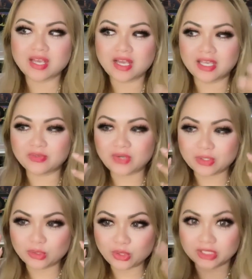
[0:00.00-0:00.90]
I'd
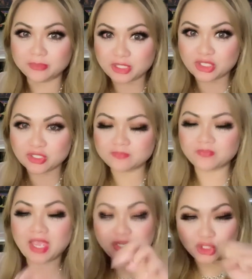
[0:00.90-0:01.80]
rather look at the picture
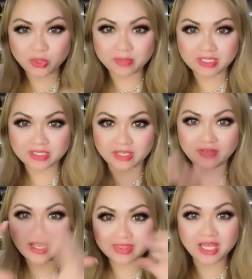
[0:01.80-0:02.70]
and do it myself.
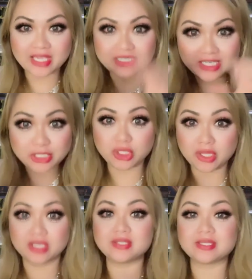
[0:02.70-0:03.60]
I like touching
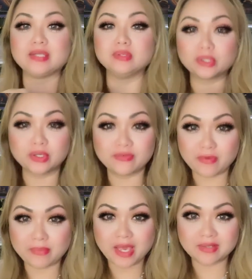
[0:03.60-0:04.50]
things and learn
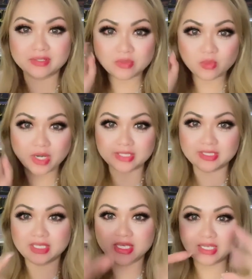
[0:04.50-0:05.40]
from that. When I
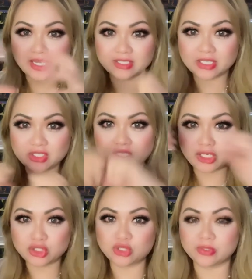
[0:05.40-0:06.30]
see it, I touch it,
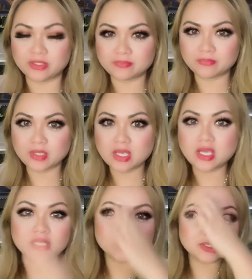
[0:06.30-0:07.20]
I do it.
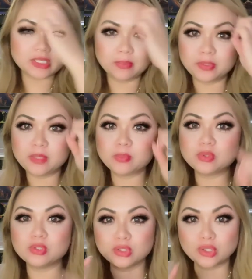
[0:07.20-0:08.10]
Some
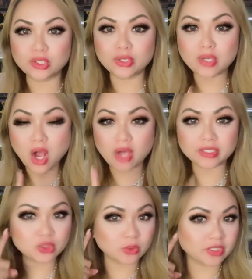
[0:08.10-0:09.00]
people learn
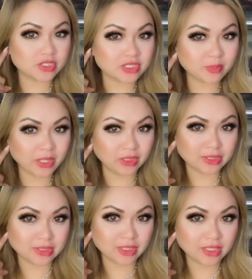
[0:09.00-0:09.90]
auditory just by
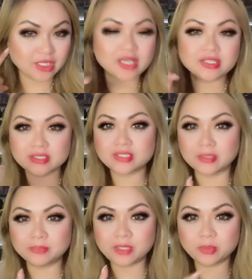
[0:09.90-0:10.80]
listening.
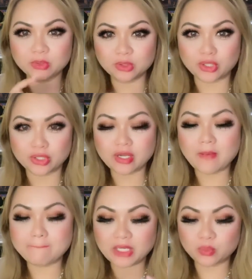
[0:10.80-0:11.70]
Some people learn
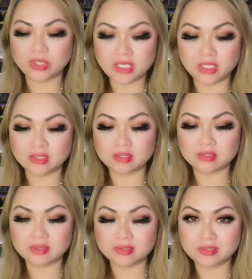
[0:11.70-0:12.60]
by reading,
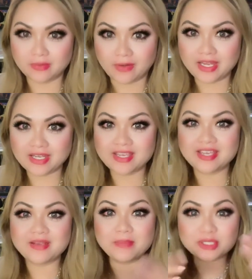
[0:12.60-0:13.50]
right?
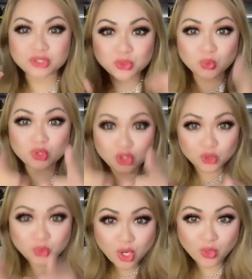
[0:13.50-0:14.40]
But do
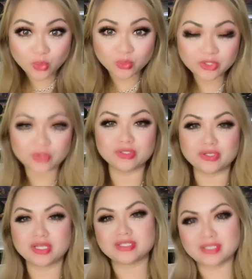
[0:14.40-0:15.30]
you know your
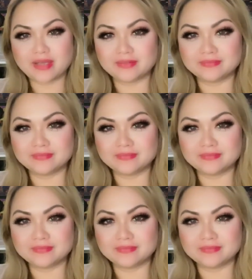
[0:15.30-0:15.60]
learning style?